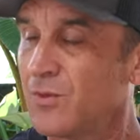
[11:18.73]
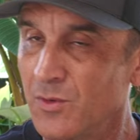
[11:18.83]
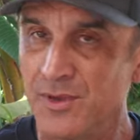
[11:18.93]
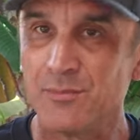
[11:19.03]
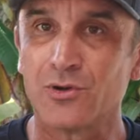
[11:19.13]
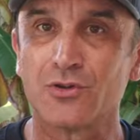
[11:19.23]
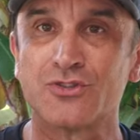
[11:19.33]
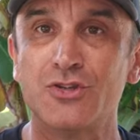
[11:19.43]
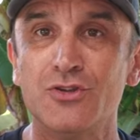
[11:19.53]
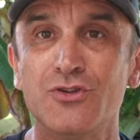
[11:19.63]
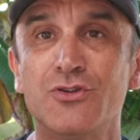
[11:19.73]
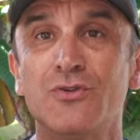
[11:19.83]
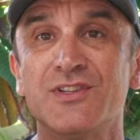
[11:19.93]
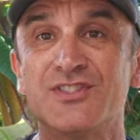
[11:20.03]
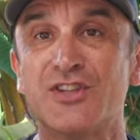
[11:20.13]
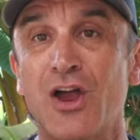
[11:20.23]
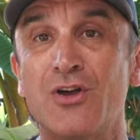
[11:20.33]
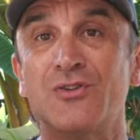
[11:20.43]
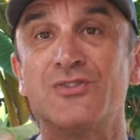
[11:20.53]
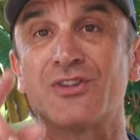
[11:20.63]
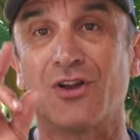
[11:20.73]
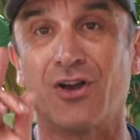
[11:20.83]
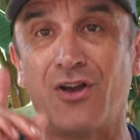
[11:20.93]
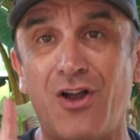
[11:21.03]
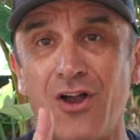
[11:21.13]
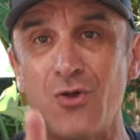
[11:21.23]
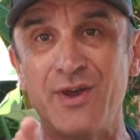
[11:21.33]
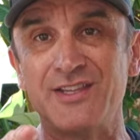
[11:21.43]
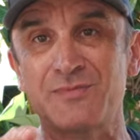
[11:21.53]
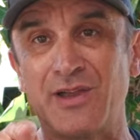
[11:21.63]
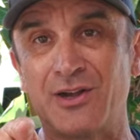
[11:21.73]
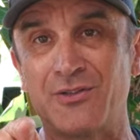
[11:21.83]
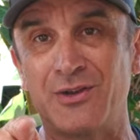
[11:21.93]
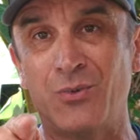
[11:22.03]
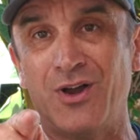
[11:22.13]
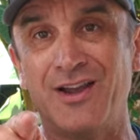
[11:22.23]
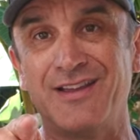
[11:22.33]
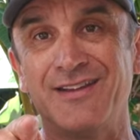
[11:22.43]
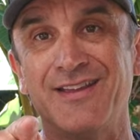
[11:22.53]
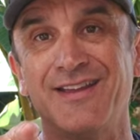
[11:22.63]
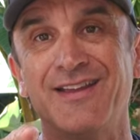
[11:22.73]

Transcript: Remember, two zones are always better than one.